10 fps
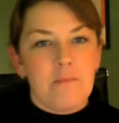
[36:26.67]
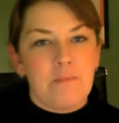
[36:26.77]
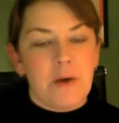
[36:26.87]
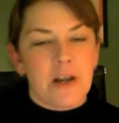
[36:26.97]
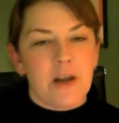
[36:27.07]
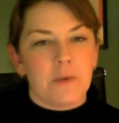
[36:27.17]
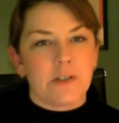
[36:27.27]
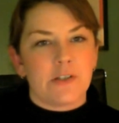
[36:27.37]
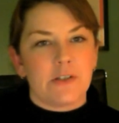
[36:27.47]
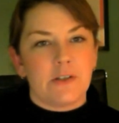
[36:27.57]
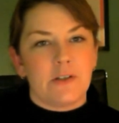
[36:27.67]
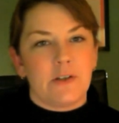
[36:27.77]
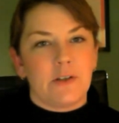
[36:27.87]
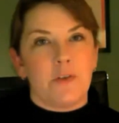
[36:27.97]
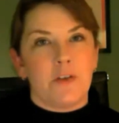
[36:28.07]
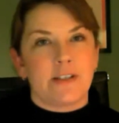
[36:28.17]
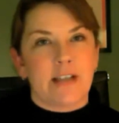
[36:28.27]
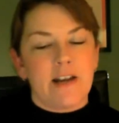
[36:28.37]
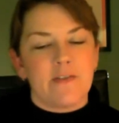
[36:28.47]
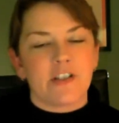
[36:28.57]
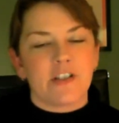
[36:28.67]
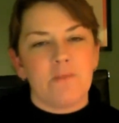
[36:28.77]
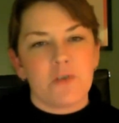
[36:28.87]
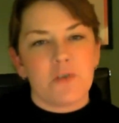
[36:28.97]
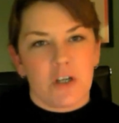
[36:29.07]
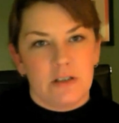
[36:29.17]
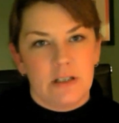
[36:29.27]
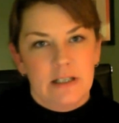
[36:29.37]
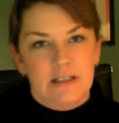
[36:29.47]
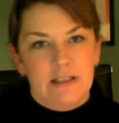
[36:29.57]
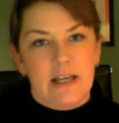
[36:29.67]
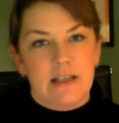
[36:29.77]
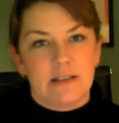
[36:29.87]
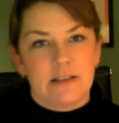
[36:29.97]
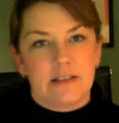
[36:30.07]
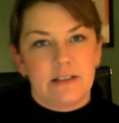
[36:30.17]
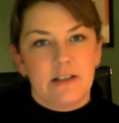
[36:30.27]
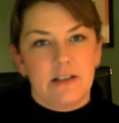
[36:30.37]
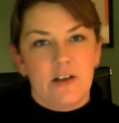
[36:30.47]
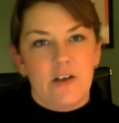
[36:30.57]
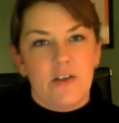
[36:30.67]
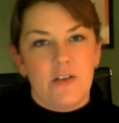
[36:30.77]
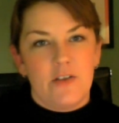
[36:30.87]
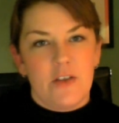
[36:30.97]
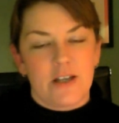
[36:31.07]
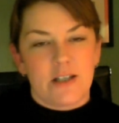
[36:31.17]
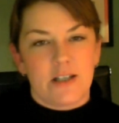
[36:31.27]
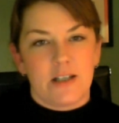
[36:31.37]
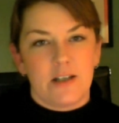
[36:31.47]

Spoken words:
but it was this kind of assumption that that